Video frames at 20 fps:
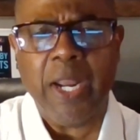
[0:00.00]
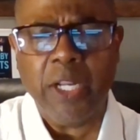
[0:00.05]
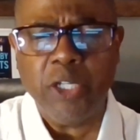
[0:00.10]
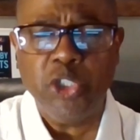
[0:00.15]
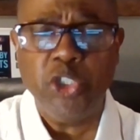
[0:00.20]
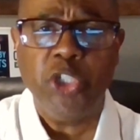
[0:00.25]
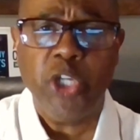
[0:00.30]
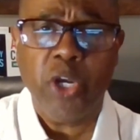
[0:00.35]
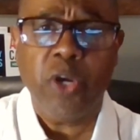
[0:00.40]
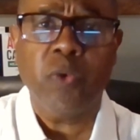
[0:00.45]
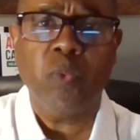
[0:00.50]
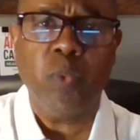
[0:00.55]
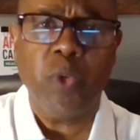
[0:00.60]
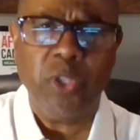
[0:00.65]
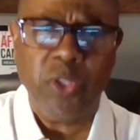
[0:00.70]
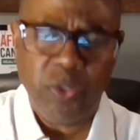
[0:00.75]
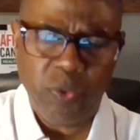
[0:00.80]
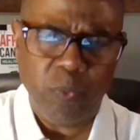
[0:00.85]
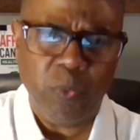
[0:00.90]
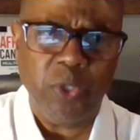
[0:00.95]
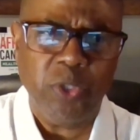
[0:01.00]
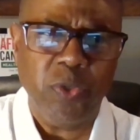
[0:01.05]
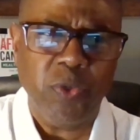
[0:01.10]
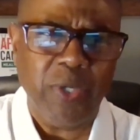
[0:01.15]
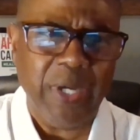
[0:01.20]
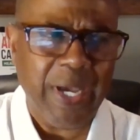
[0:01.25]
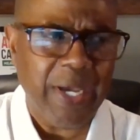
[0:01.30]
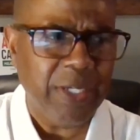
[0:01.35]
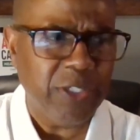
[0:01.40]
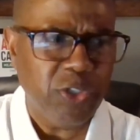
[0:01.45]
I shared with you
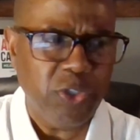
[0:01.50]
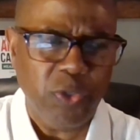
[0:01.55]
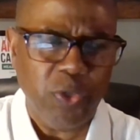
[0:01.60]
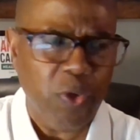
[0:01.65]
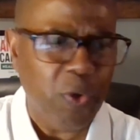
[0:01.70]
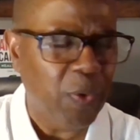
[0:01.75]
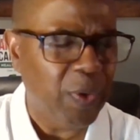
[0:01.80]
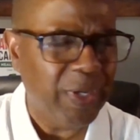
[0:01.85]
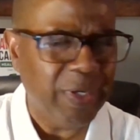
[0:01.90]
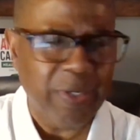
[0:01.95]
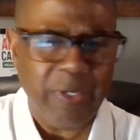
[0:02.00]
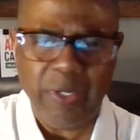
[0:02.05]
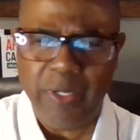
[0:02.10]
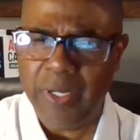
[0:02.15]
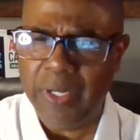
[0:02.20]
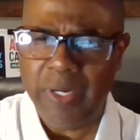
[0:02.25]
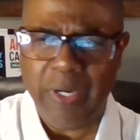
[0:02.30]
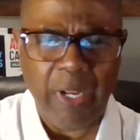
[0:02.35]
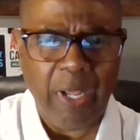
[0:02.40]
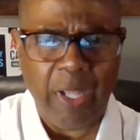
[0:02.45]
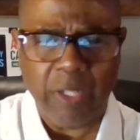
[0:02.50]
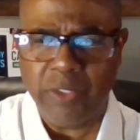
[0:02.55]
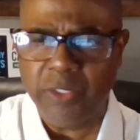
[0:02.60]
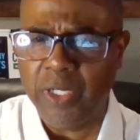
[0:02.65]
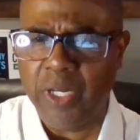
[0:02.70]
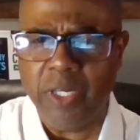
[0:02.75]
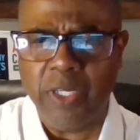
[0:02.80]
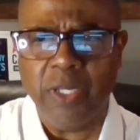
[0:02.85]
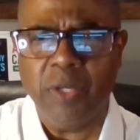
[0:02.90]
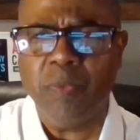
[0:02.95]
guys, and I'll
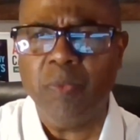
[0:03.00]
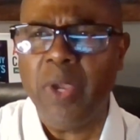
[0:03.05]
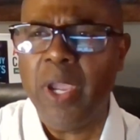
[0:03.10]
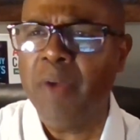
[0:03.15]
tell you,